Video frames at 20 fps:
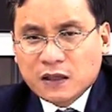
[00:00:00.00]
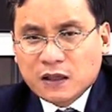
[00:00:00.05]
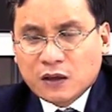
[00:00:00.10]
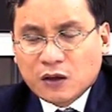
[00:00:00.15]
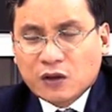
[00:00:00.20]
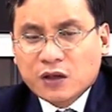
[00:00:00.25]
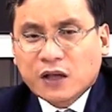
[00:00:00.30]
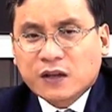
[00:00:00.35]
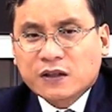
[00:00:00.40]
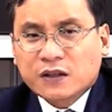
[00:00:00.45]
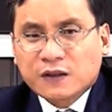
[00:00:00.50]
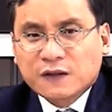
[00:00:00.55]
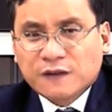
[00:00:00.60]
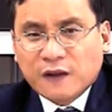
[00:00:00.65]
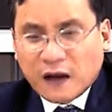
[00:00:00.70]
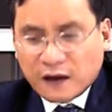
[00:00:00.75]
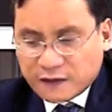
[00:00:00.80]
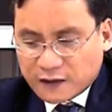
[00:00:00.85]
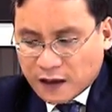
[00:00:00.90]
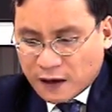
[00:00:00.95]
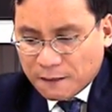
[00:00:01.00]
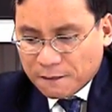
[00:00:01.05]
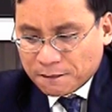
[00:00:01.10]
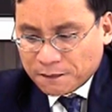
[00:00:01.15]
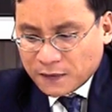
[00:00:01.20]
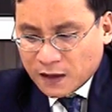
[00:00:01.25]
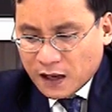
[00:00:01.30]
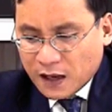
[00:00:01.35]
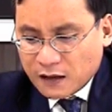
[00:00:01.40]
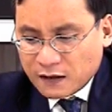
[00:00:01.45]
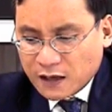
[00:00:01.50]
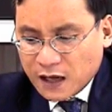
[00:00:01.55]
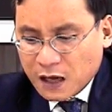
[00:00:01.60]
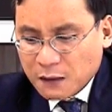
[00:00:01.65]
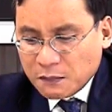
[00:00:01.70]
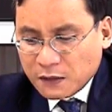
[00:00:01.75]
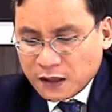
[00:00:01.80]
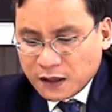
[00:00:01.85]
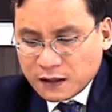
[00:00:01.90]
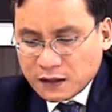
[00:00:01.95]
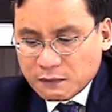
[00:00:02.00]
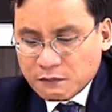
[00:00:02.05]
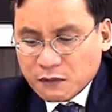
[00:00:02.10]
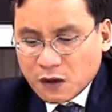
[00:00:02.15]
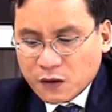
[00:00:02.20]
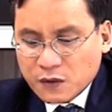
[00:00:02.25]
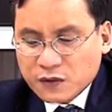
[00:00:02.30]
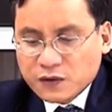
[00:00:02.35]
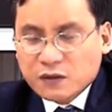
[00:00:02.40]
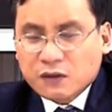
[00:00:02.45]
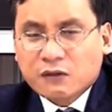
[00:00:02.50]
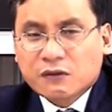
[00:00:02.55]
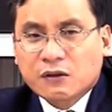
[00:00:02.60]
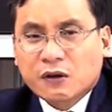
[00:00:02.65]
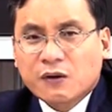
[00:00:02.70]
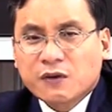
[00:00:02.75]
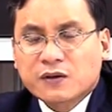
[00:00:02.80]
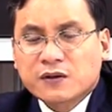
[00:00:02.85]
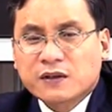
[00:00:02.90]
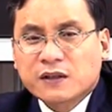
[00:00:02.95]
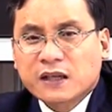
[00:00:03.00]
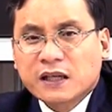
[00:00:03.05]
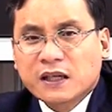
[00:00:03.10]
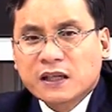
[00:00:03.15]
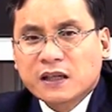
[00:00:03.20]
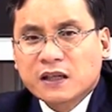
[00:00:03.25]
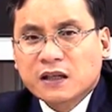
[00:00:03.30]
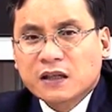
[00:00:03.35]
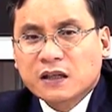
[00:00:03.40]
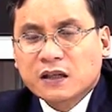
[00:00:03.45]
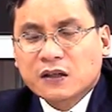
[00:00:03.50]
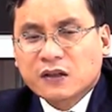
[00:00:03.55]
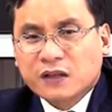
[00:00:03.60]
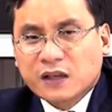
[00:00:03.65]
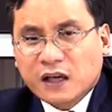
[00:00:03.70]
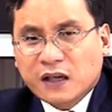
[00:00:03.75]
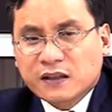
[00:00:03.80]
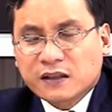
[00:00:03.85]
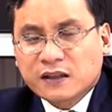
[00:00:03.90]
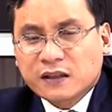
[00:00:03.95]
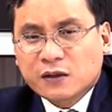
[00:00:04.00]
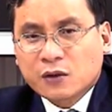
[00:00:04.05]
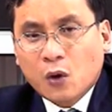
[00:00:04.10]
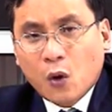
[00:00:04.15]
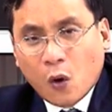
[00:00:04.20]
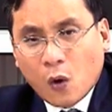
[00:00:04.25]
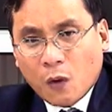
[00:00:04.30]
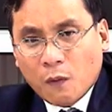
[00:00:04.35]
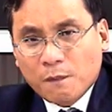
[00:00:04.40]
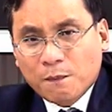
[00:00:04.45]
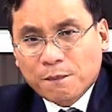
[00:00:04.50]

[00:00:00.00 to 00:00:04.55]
connecting factor, namely the most closely connected law.